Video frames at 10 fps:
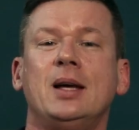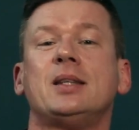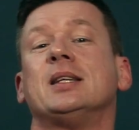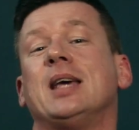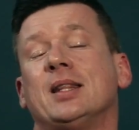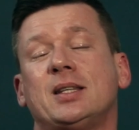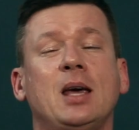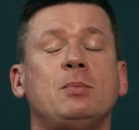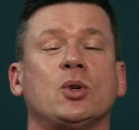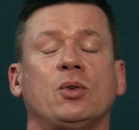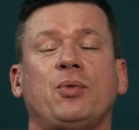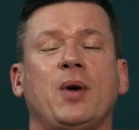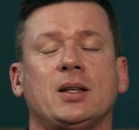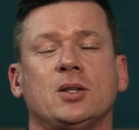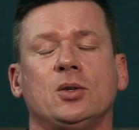to get the same sort of
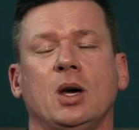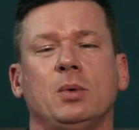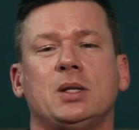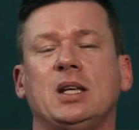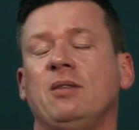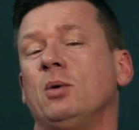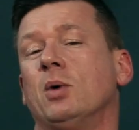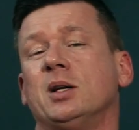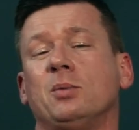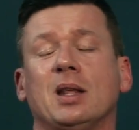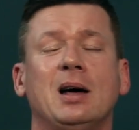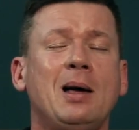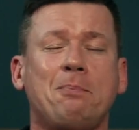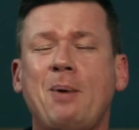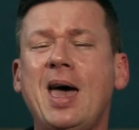effect as you get with Stevie Wonder with a
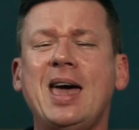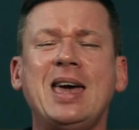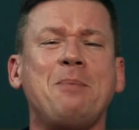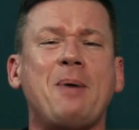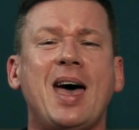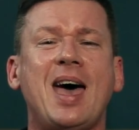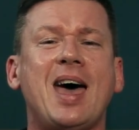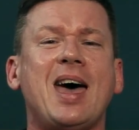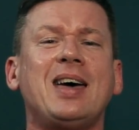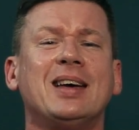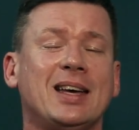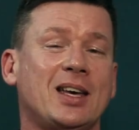baby.